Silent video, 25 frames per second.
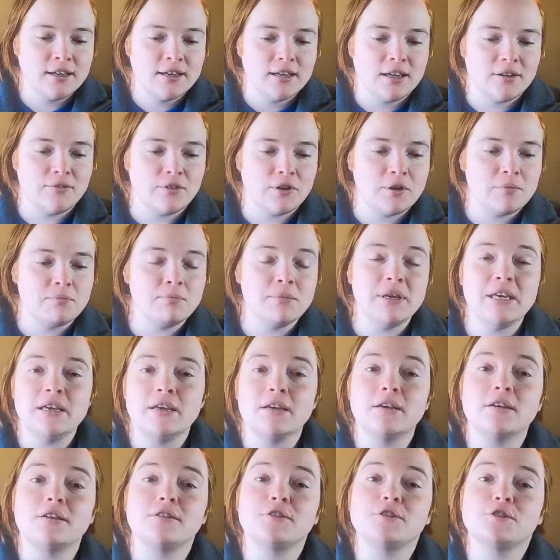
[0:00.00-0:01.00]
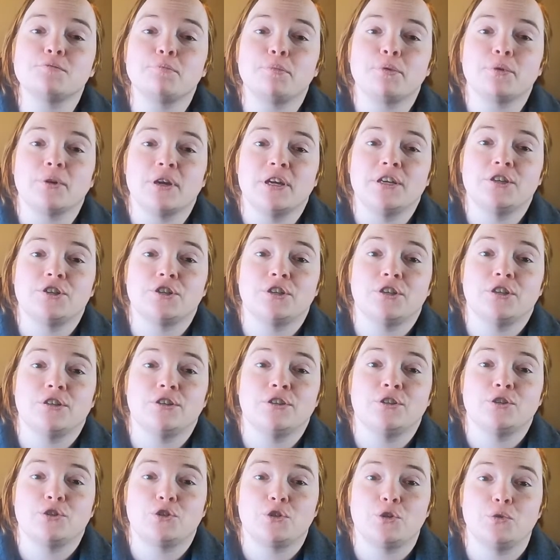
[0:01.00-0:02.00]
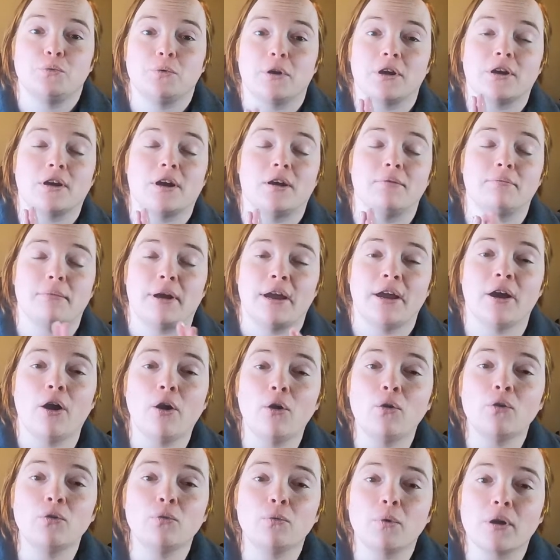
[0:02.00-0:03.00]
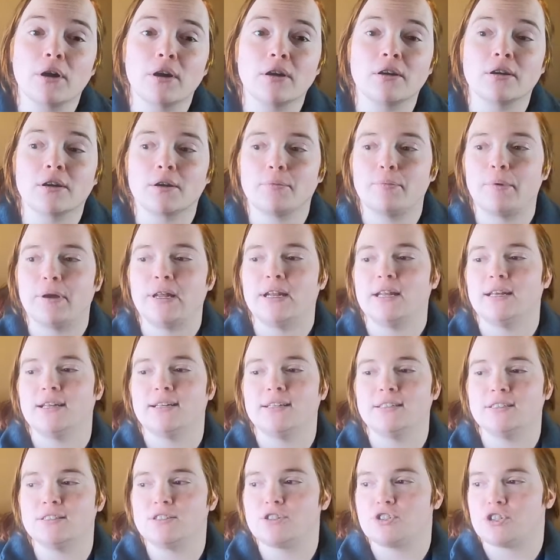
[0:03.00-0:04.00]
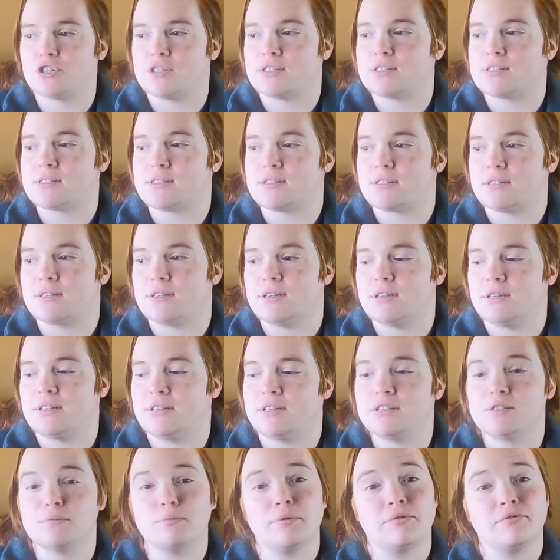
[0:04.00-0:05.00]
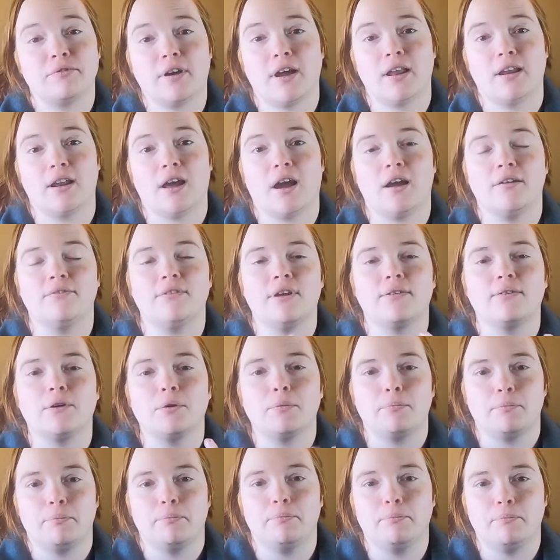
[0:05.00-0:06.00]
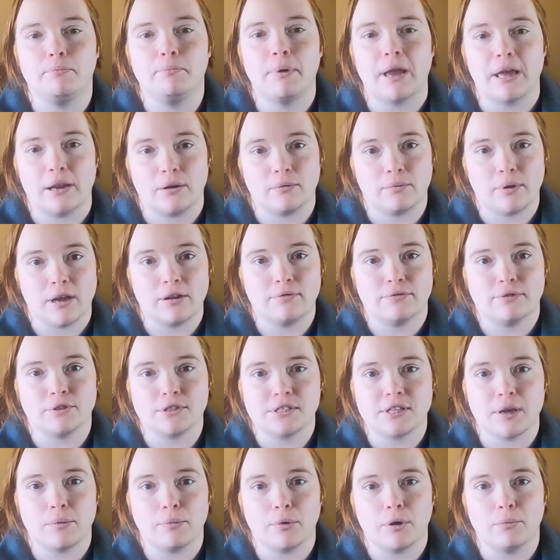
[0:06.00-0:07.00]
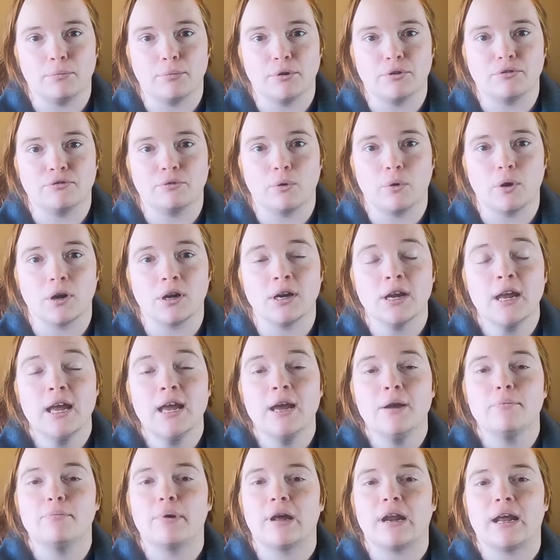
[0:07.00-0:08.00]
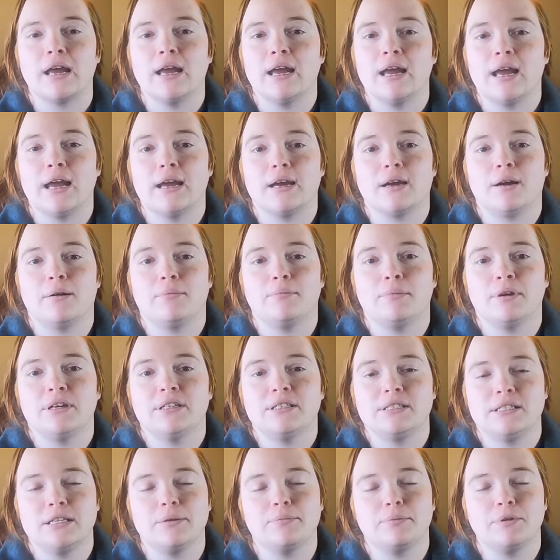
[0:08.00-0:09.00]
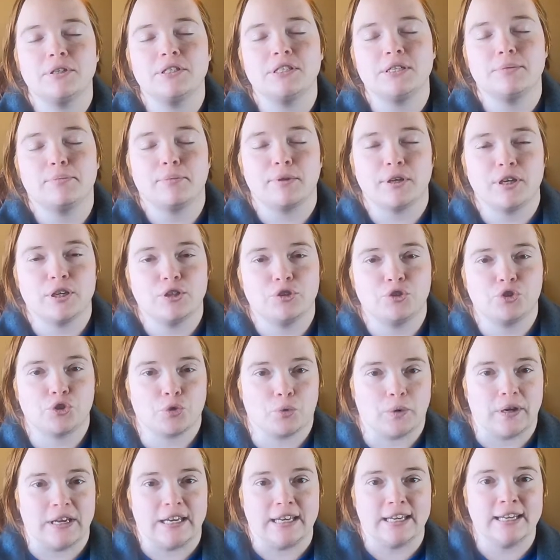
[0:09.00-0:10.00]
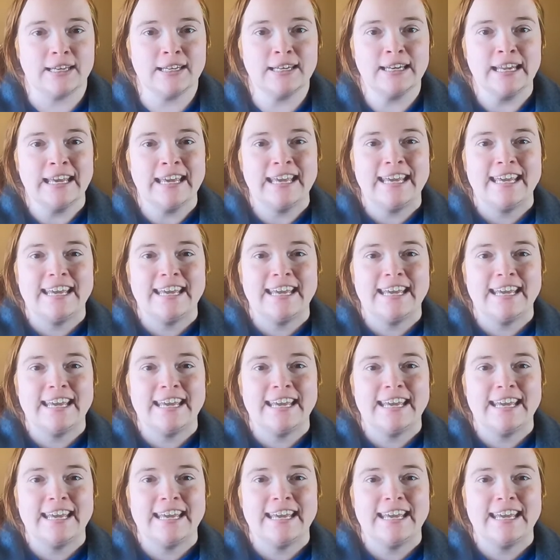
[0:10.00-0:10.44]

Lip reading: giving me inspiration to work on my own work, but it has been fun. I've never beta read for someone before, but I am deeply, deeply enjoying it.